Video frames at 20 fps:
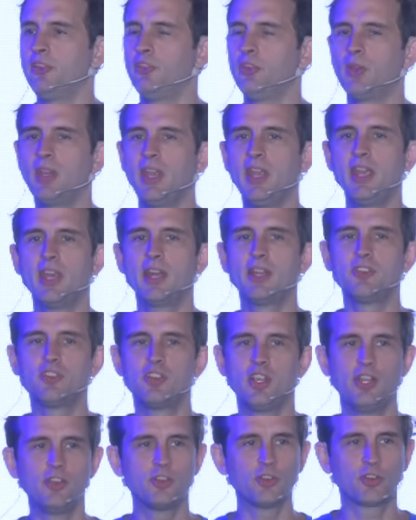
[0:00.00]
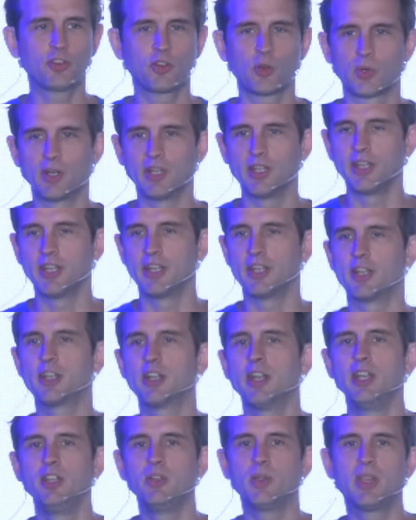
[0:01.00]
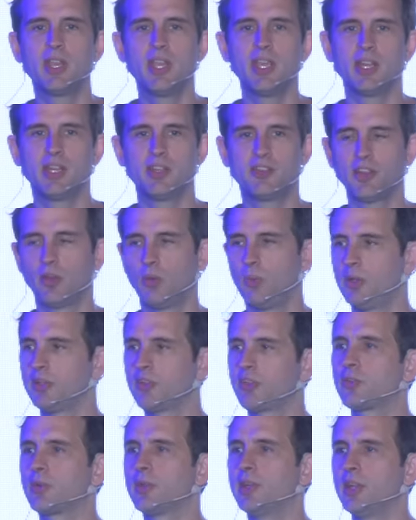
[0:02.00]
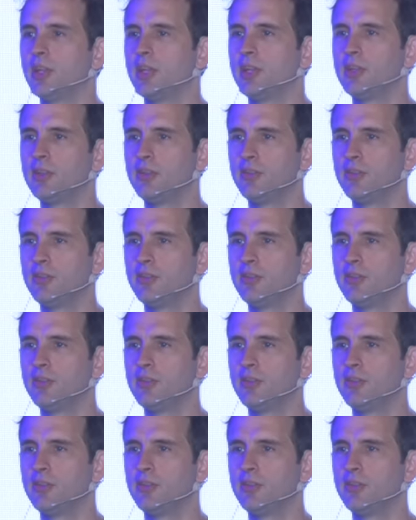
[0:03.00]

You can't change your story later, and you can't tell one story to